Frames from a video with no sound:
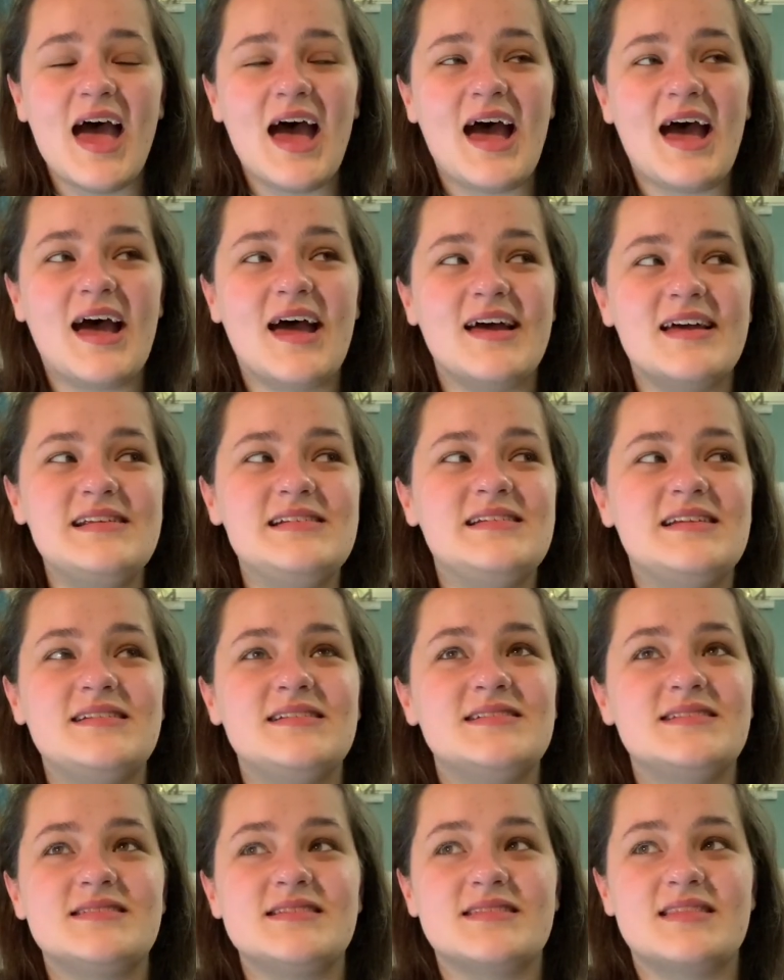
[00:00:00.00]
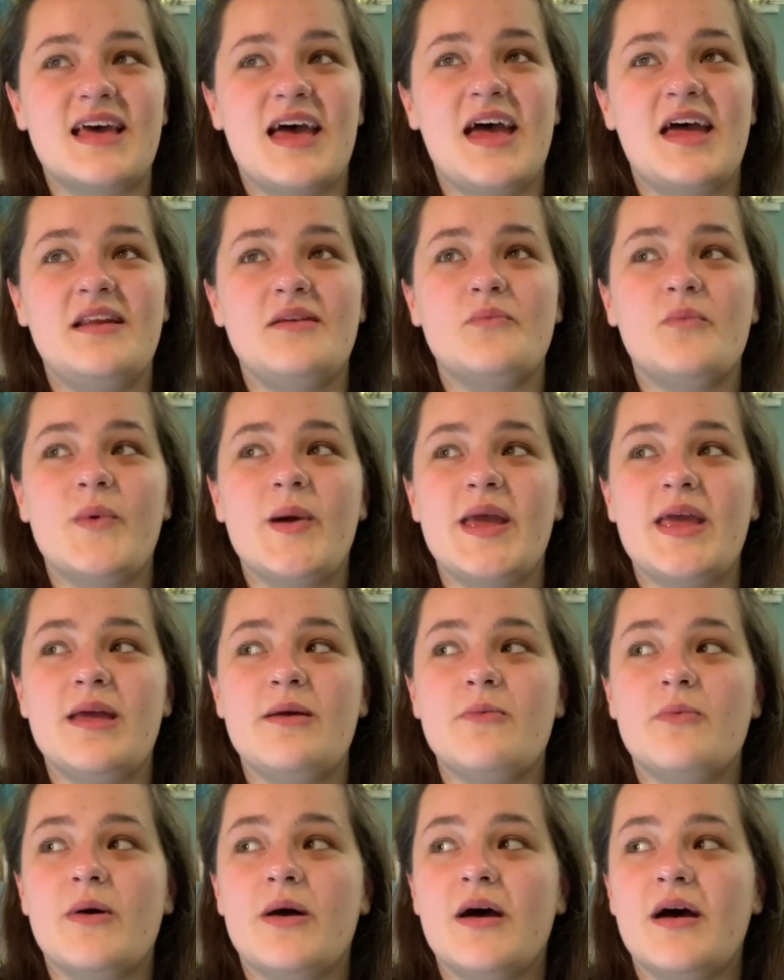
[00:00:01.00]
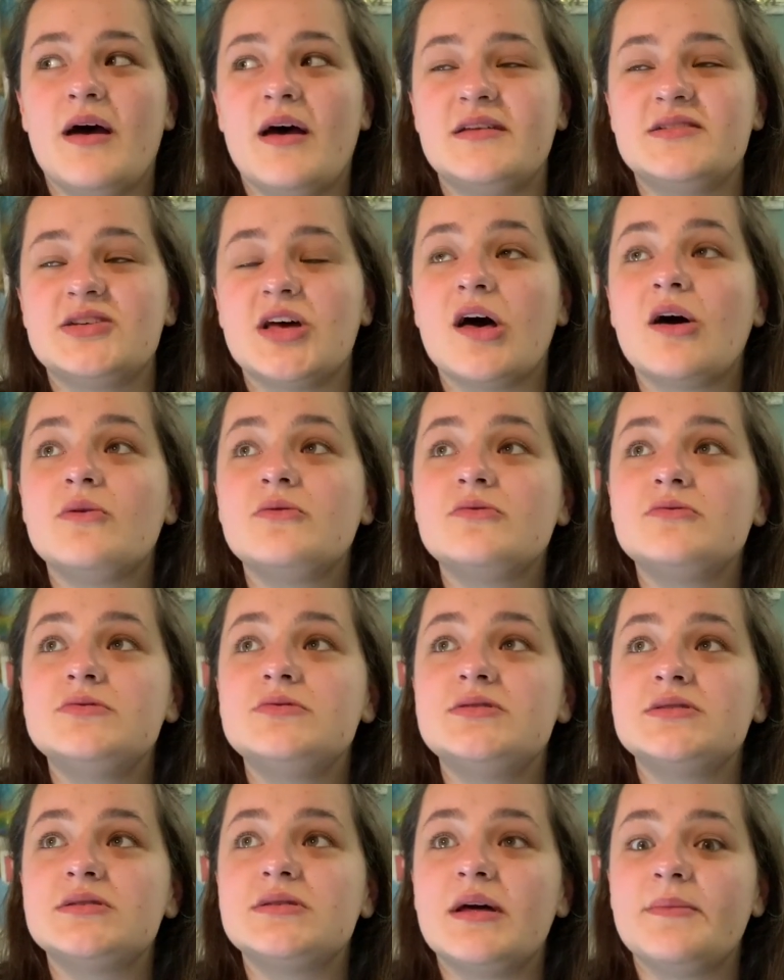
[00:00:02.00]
and then we were told